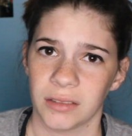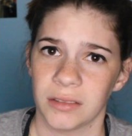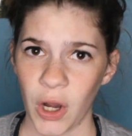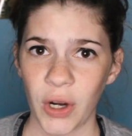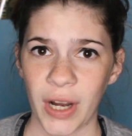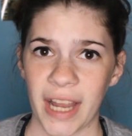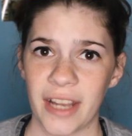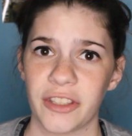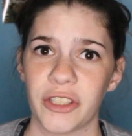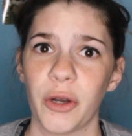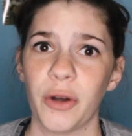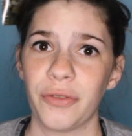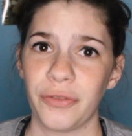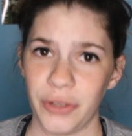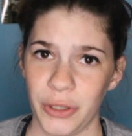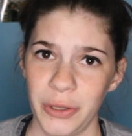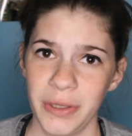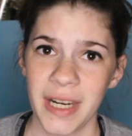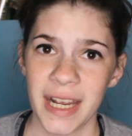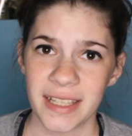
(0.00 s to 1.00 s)
Okay, so a
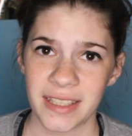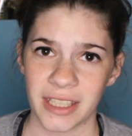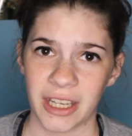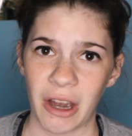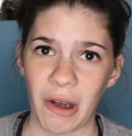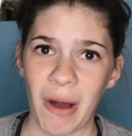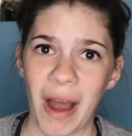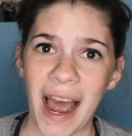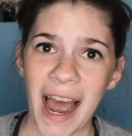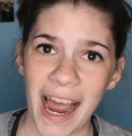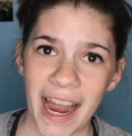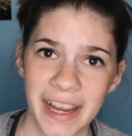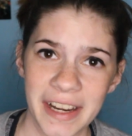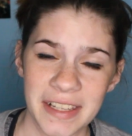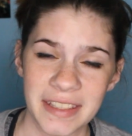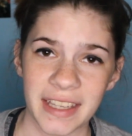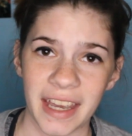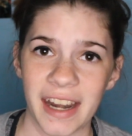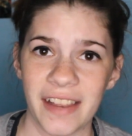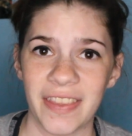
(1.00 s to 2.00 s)
few days ago, I
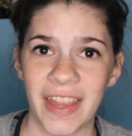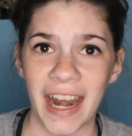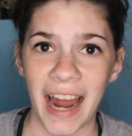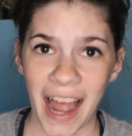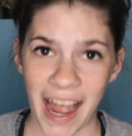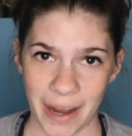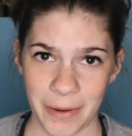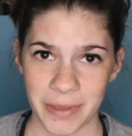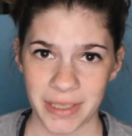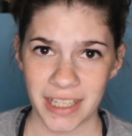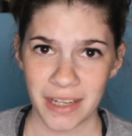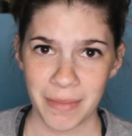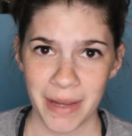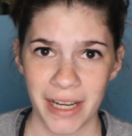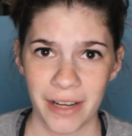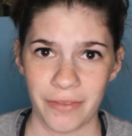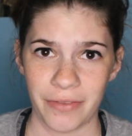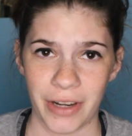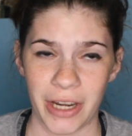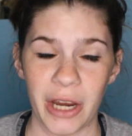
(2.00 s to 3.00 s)
decided that I was gonna
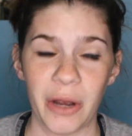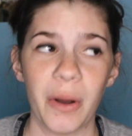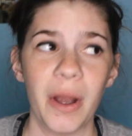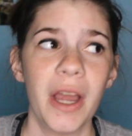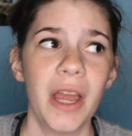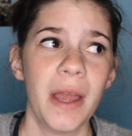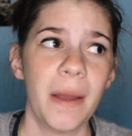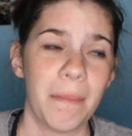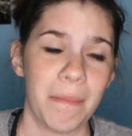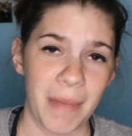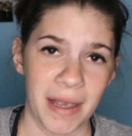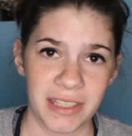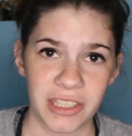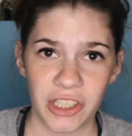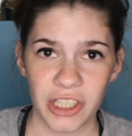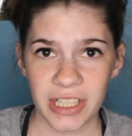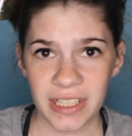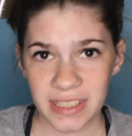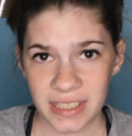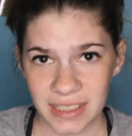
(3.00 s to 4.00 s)
make a video
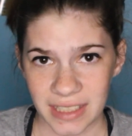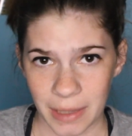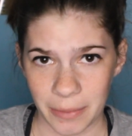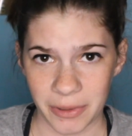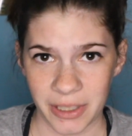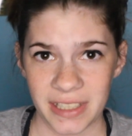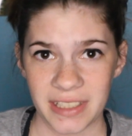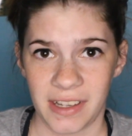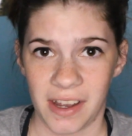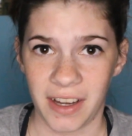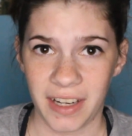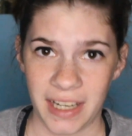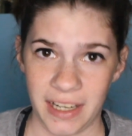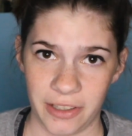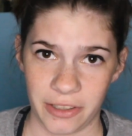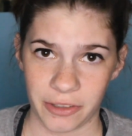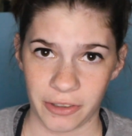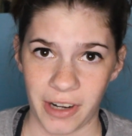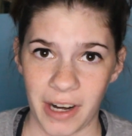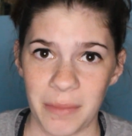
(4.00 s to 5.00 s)
messaging celebrities on
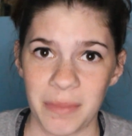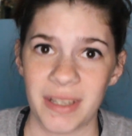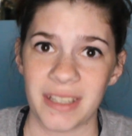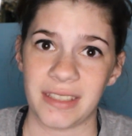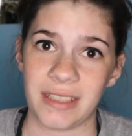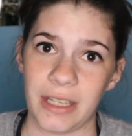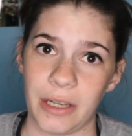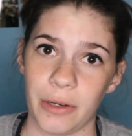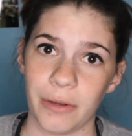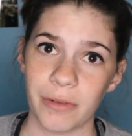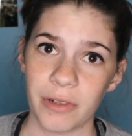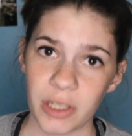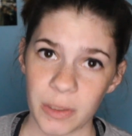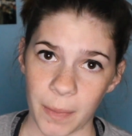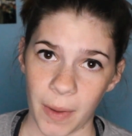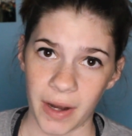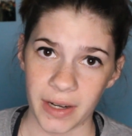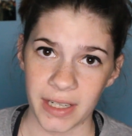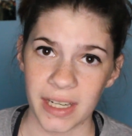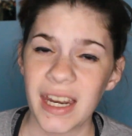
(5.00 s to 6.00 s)
Instagram to see who
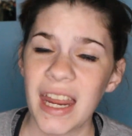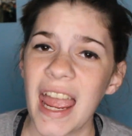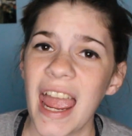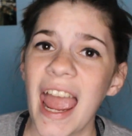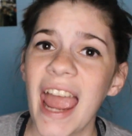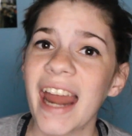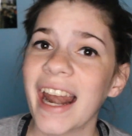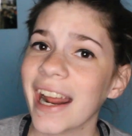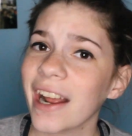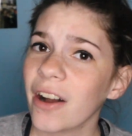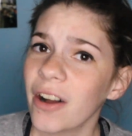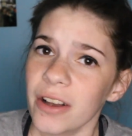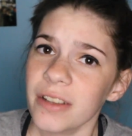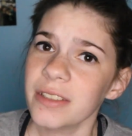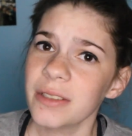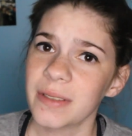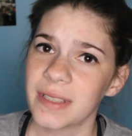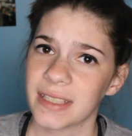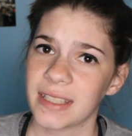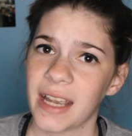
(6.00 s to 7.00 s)
responded. And I
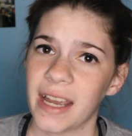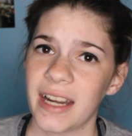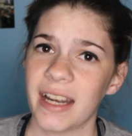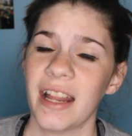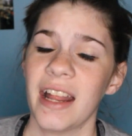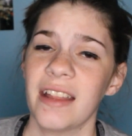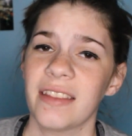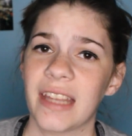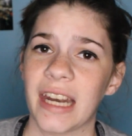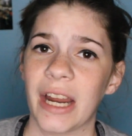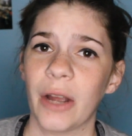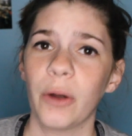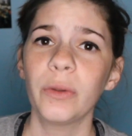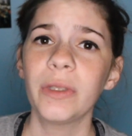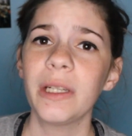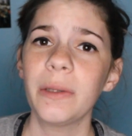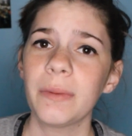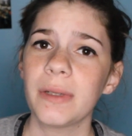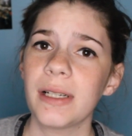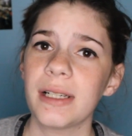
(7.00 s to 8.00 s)
also decided that I
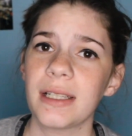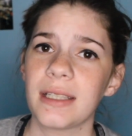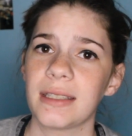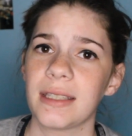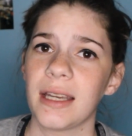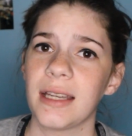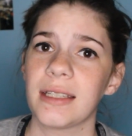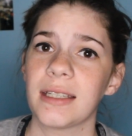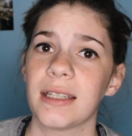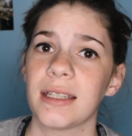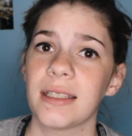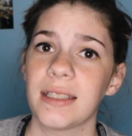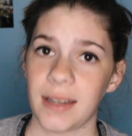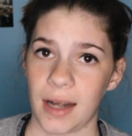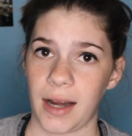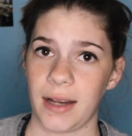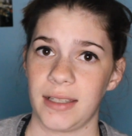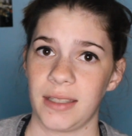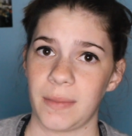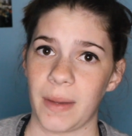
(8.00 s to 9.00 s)
only wanted to send
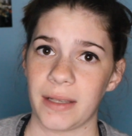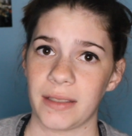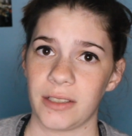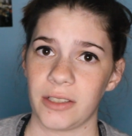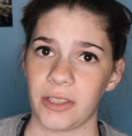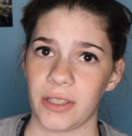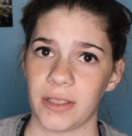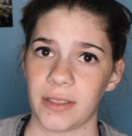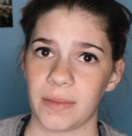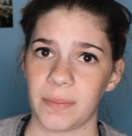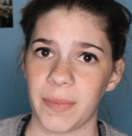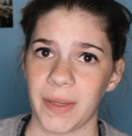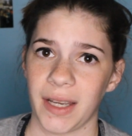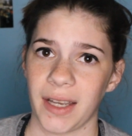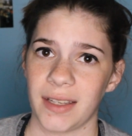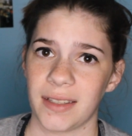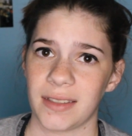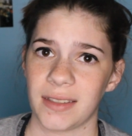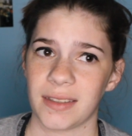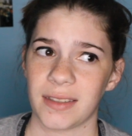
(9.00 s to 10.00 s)
nice messages
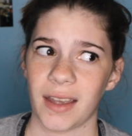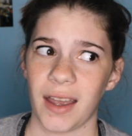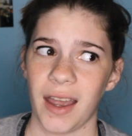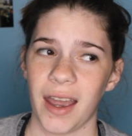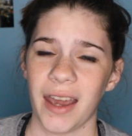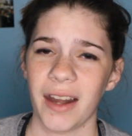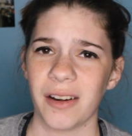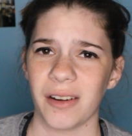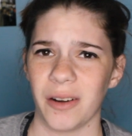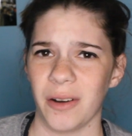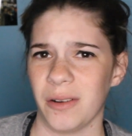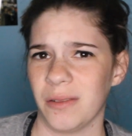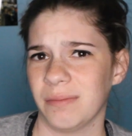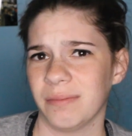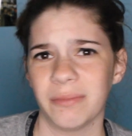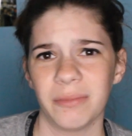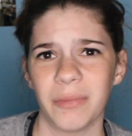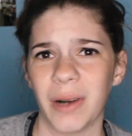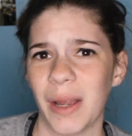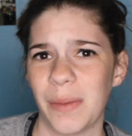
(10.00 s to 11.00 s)
because, I don't know,
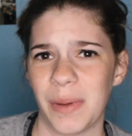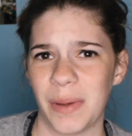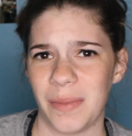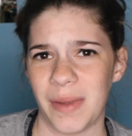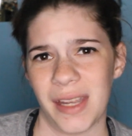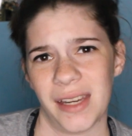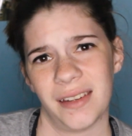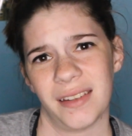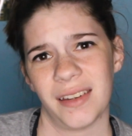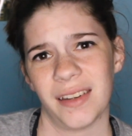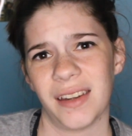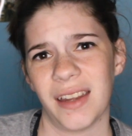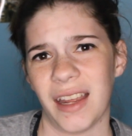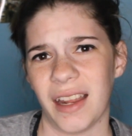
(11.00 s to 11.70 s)
why be mean?